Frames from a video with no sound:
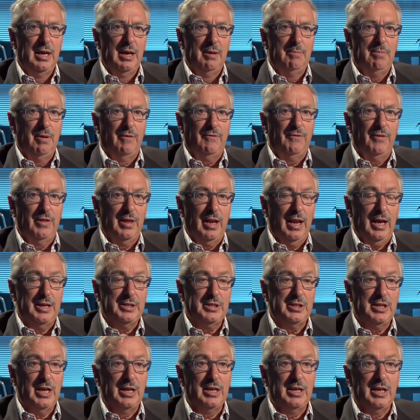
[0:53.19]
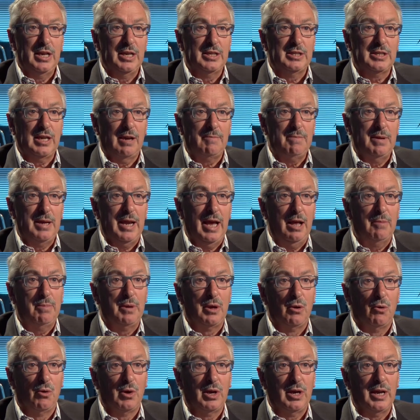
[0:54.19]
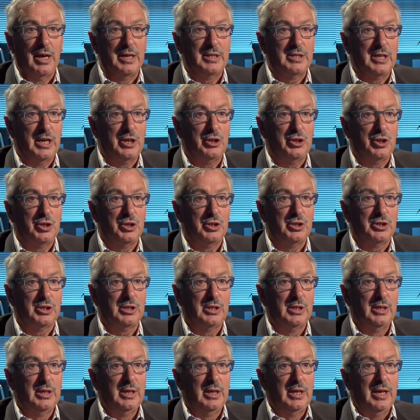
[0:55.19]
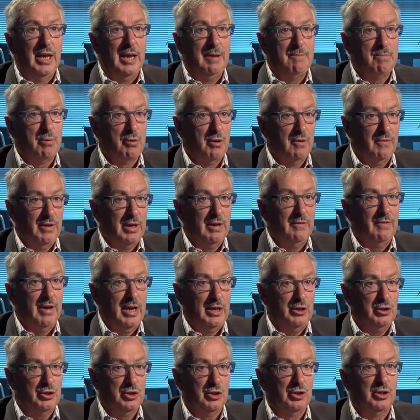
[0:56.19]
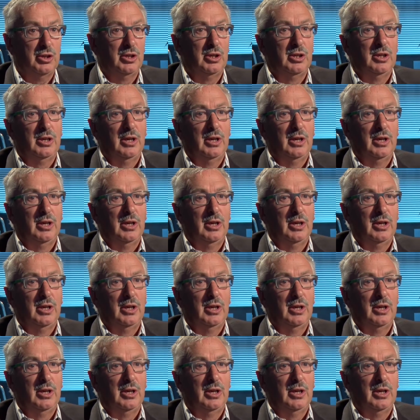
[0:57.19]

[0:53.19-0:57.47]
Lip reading: But for the last 10 years, I've been helping organizations improve innovation.